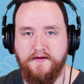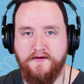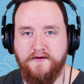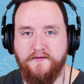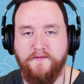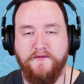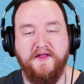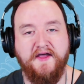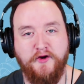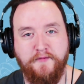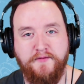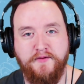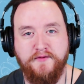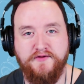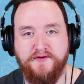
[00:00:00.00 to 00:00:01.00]
Well, I hope
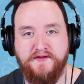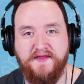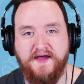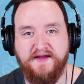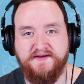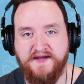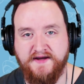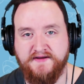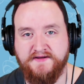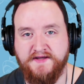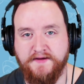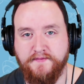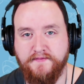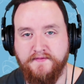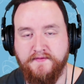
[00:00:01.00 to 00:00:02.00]
you enjoyed that tech
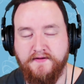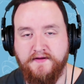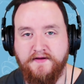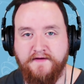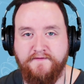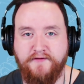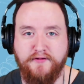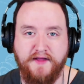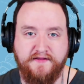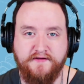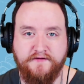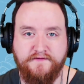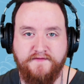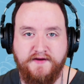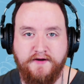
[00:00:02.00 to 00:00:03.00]
tip. If you like
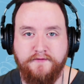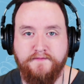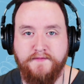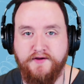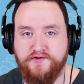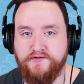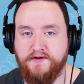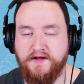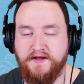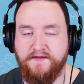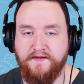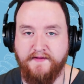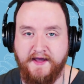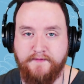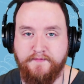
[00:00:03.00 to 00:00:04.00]
this video, make sure to hit the
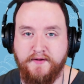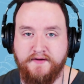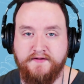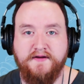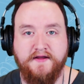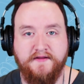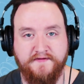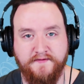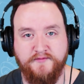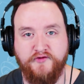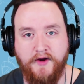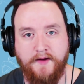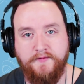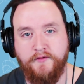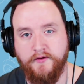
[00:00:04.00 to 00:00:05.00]
like button and
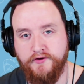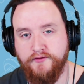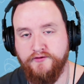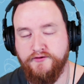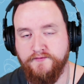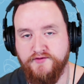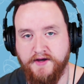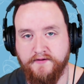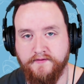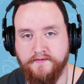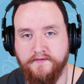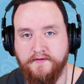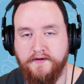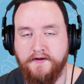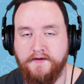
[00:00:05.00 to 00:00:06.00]
subscribe to our YouTube channel.
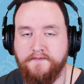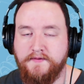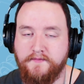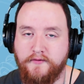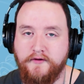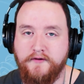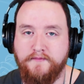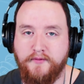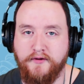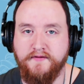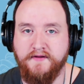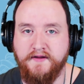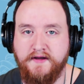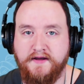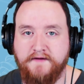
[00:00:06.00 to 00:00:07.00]
But more
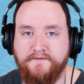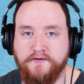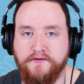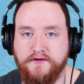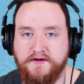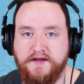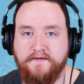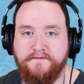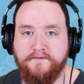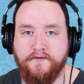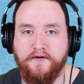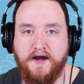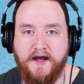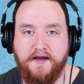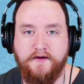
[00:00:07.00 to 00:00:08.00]
importantly, if you're looking for
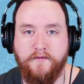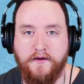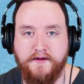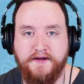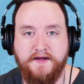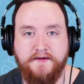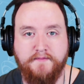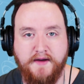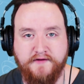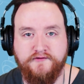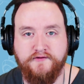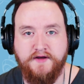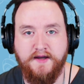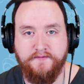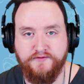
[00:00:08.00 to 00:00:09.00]
high-quality
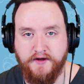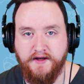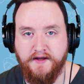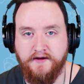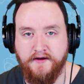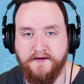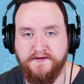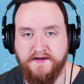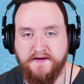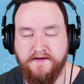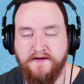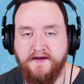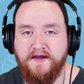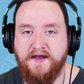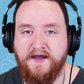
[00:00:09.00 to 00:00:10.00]
Mastercam training content,
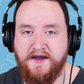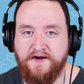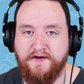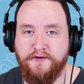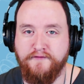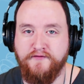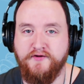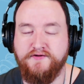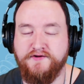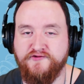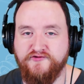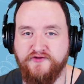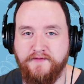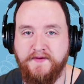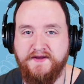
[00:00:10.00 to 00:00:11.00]
head on over to
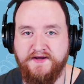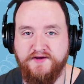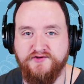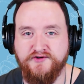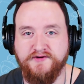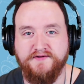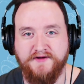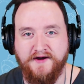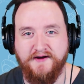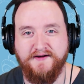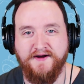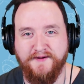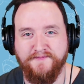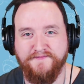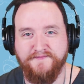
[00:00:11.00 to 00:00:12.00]
Streamingteacher.com.